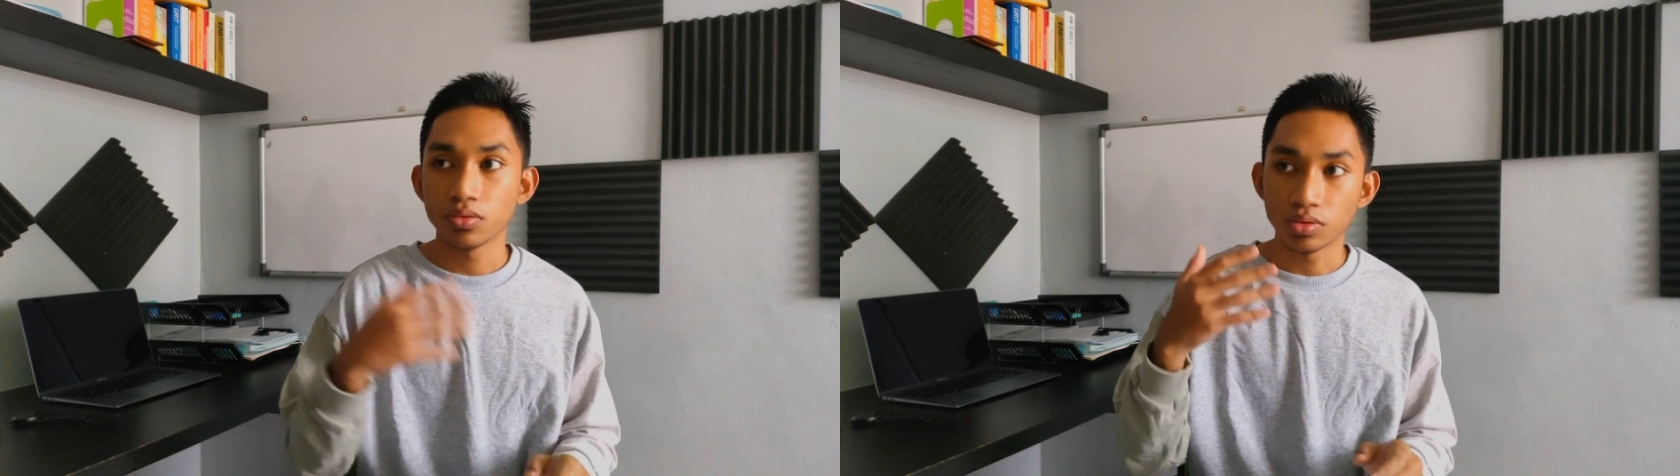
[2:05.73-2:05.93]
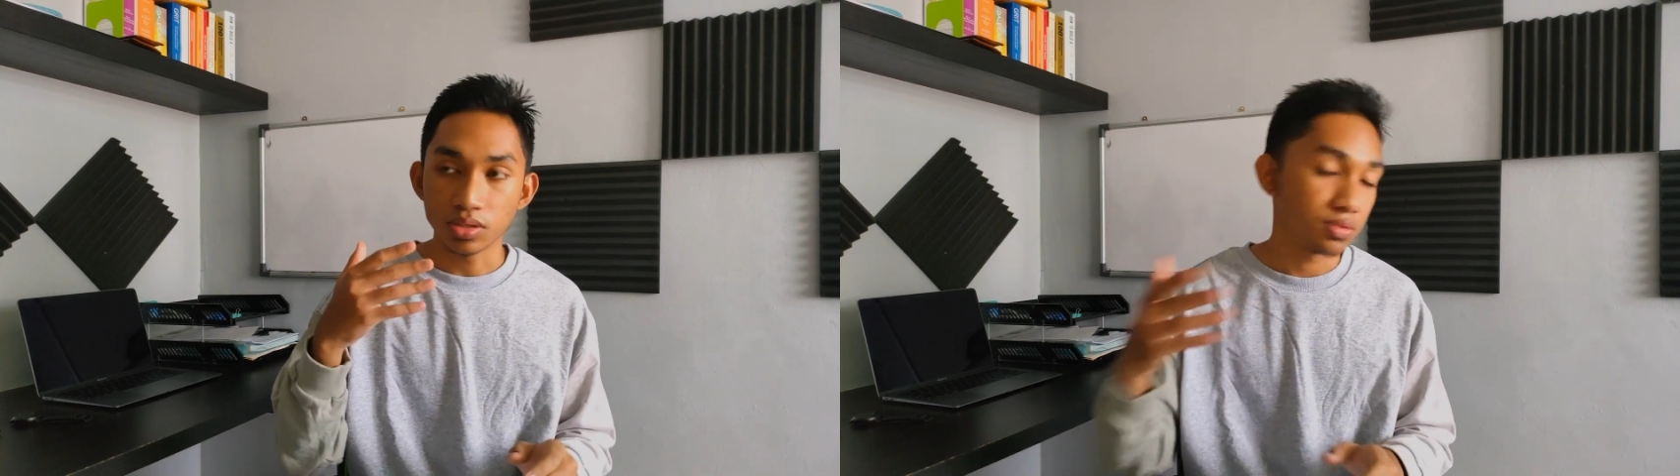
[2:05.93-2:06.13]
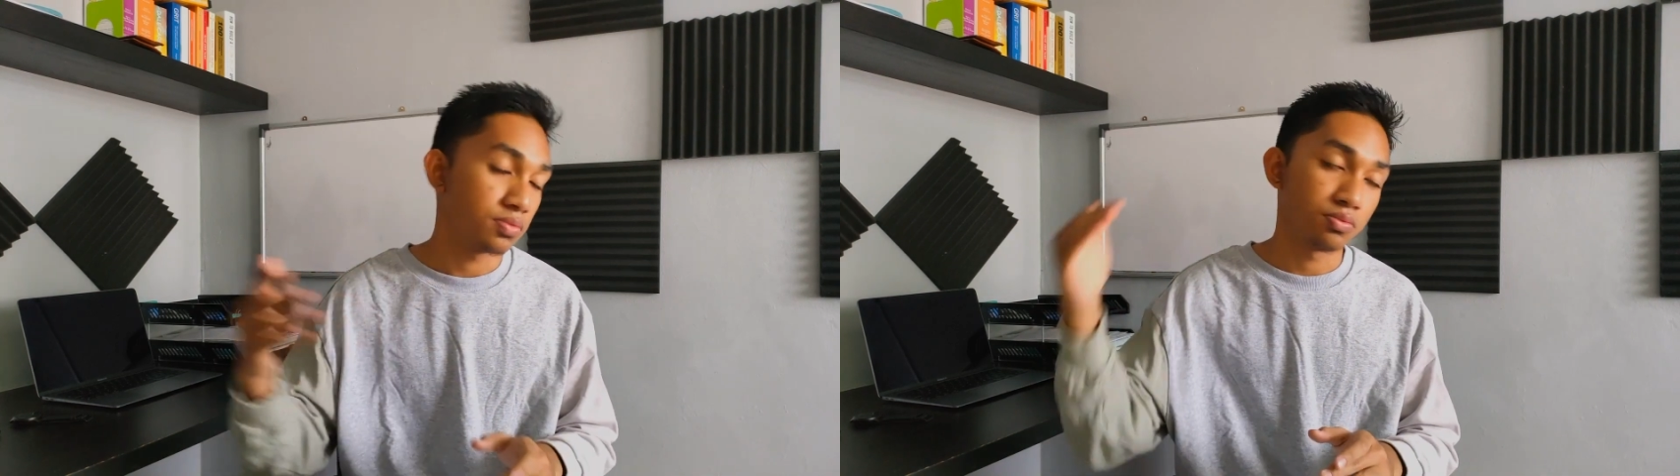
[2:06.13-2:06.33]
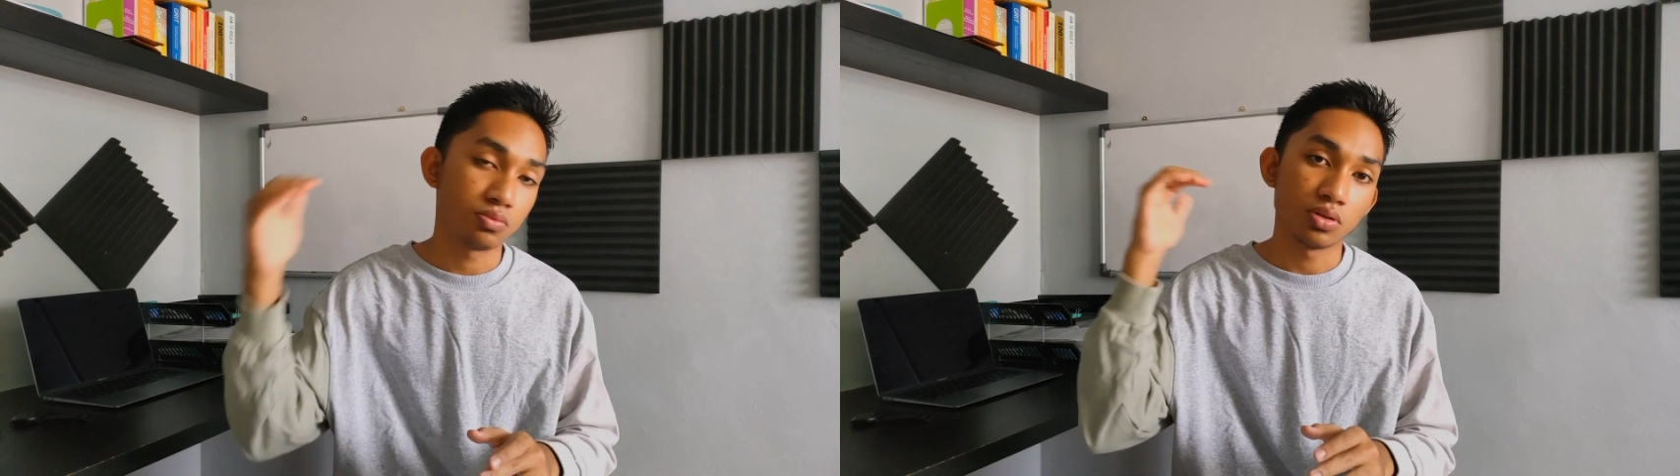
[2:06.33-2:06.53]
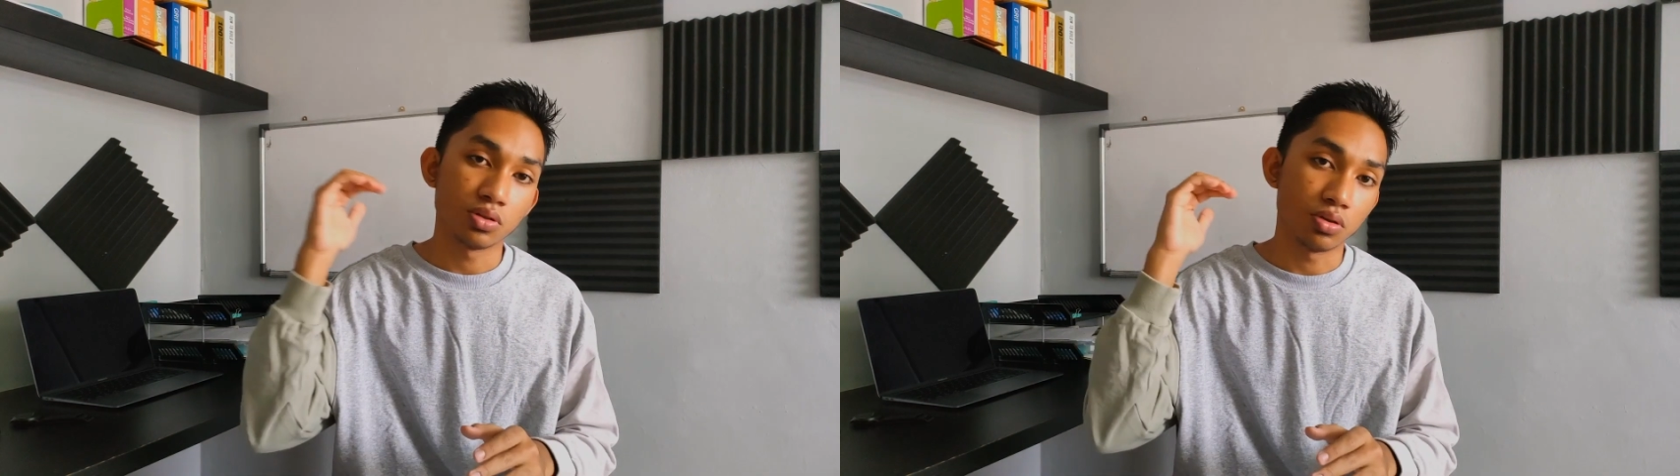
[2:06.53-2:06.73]
Just
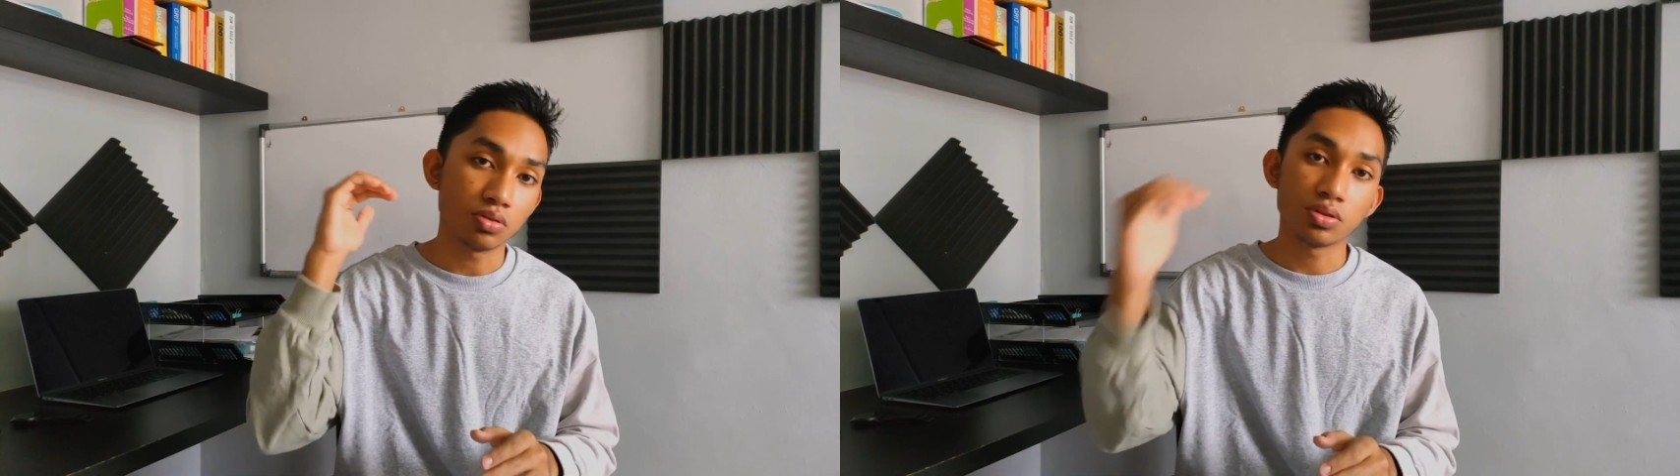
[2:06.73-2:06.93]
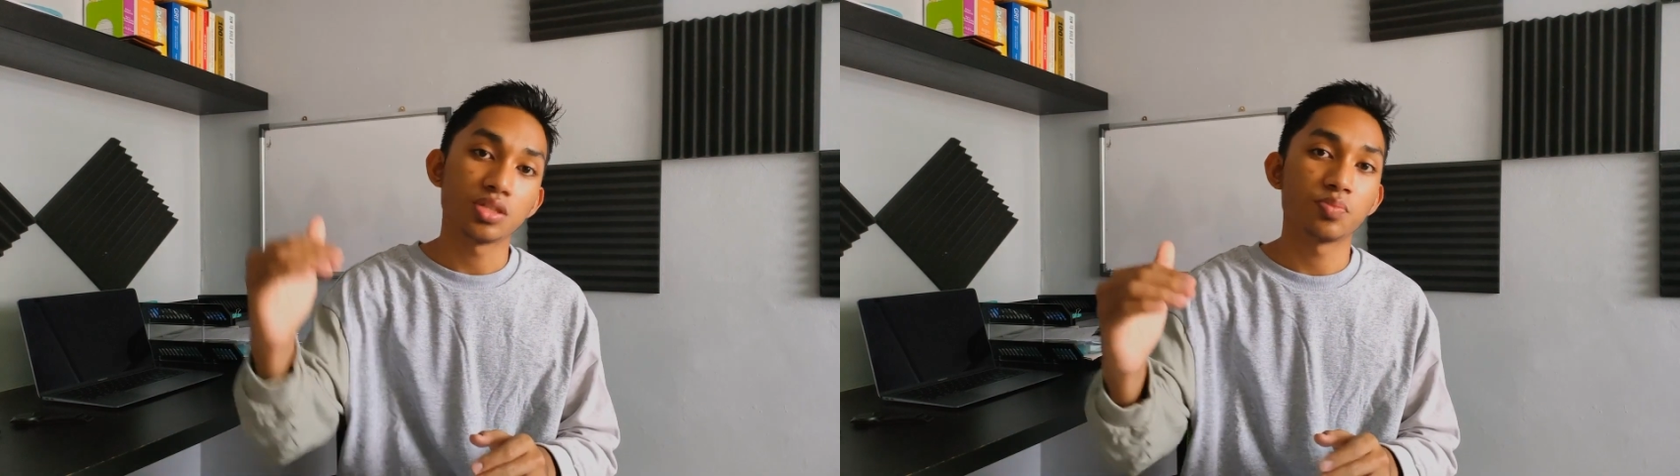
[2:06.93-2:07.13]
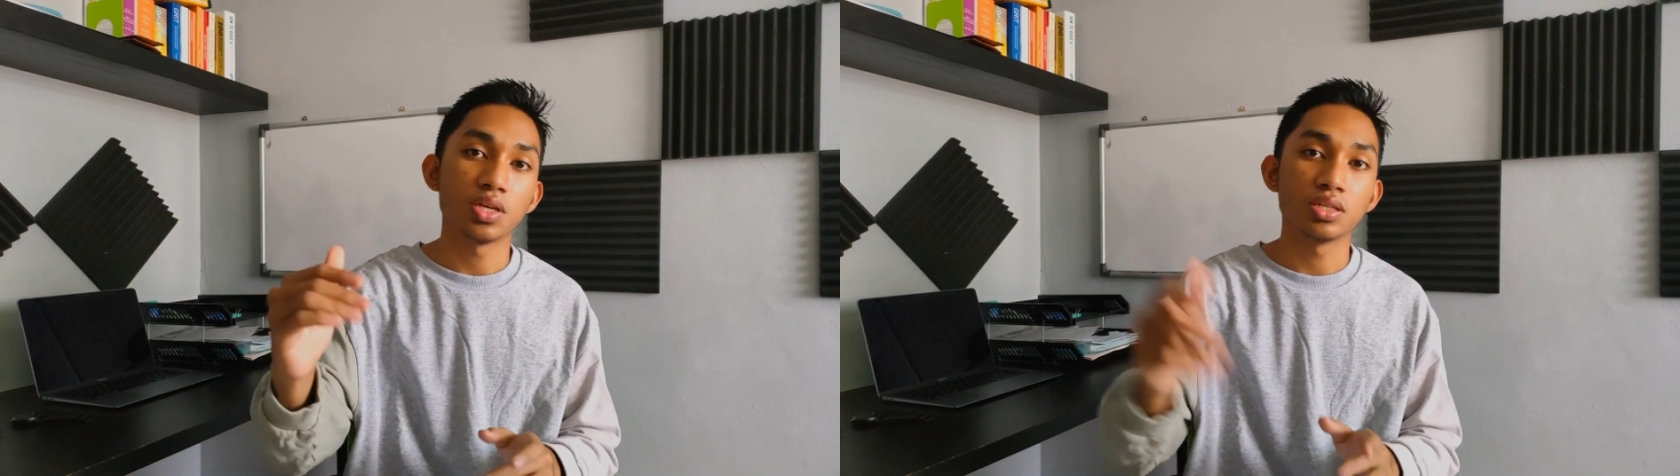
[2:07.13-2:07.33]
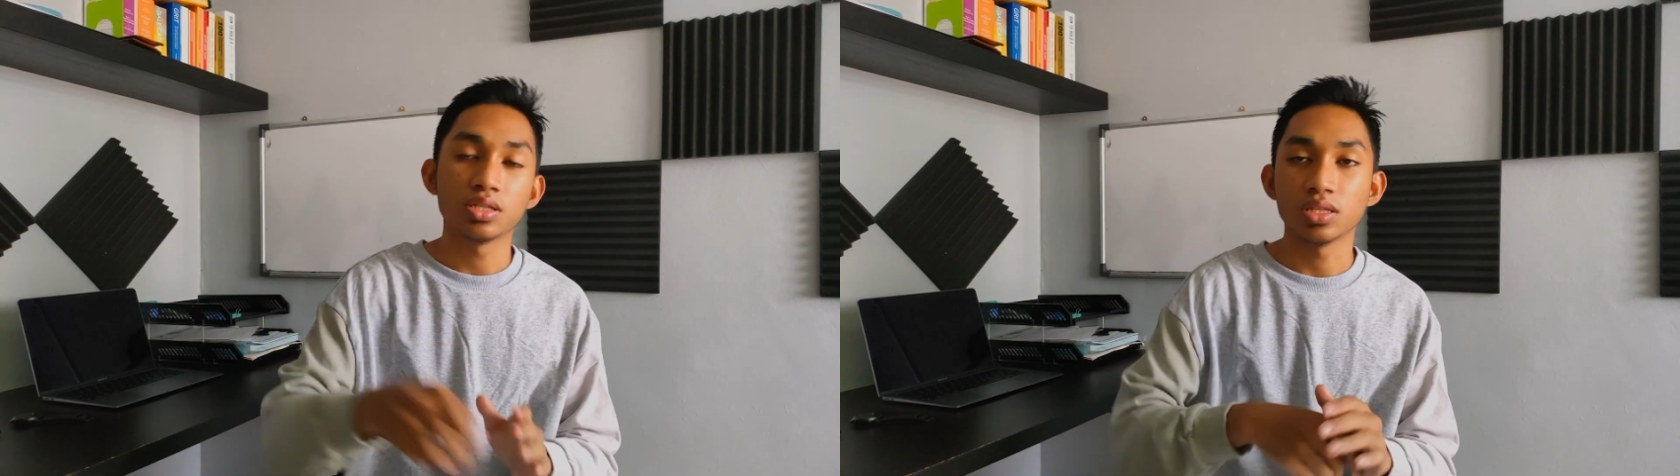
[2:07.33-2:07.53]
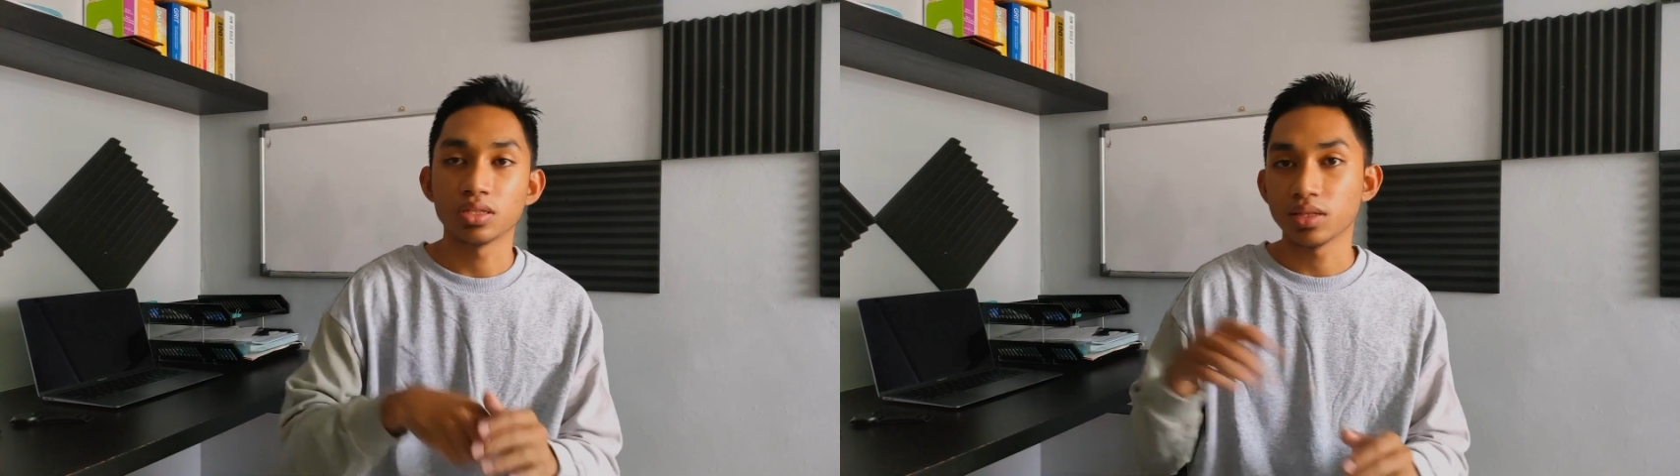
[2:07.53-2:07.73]
go to this page and then